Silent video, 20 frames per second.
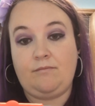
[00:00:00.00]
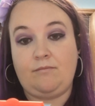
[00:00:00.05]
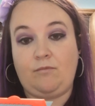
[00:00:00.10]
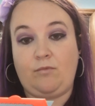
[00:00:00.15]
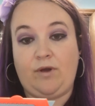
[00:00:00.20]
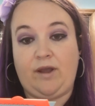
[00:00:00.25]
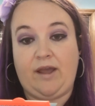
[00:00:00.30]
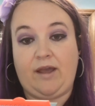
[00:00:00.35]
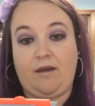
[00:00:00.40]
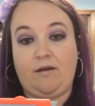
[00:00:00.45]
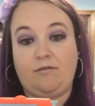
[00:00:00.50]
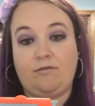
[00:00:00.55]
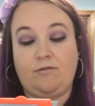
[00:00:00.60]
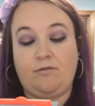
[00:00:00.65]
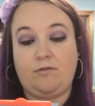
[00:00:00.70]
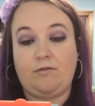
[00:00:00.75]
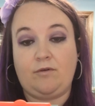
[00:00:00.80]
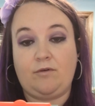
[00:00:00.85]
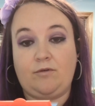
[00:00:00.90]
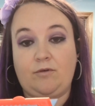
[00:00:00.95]
We have
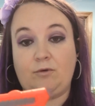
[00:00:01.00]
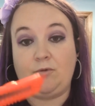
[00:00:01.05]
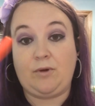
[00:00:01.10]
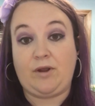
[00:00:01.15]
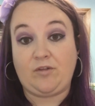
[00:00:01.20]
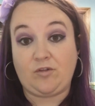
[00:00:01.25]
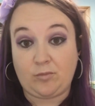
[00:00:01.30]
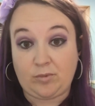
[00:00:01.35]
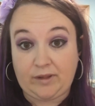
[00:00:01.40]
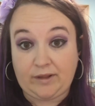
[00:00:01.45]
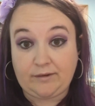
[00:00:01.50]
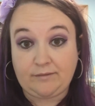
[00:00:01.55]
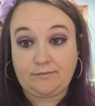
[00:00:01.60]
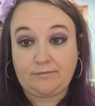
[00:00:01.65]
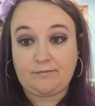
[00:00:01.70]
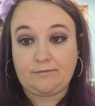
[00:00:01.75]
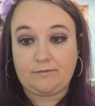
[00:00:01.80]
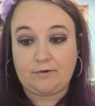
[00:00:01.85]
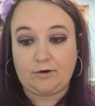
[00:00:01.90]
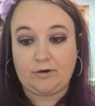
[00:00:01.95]
a razor blade,
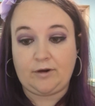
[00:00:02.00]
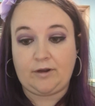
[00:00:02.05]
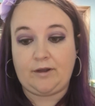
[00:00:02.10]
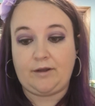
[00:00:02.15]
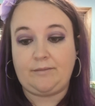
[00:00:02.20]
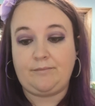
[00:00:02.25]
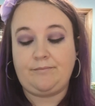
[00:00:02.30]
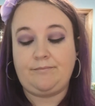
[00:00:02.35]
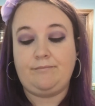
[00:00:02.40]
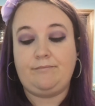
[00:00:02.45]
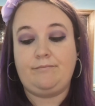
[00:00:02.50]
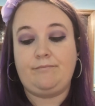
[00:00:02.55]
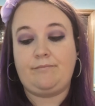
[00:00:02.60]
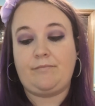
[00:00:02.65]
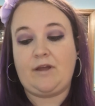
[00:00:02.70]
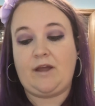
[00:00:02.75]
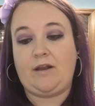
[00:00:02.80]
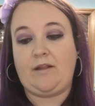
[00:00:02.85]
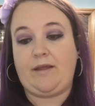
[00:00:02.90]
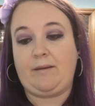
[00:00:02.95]
or a
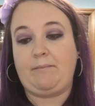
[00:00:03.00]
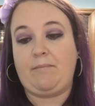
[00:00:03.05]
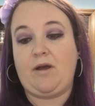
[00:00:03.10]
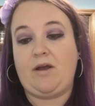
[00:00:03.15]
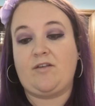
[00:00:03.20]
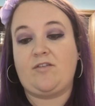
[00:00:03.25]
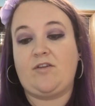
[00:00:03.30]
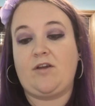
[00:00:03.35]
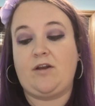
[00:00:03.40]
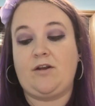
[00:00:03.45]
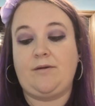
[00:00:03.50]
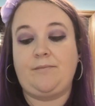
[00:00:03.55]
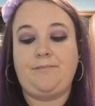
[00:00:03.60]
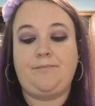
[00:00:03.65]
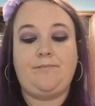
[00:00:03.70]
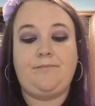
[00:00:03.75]
kind of like box cutter.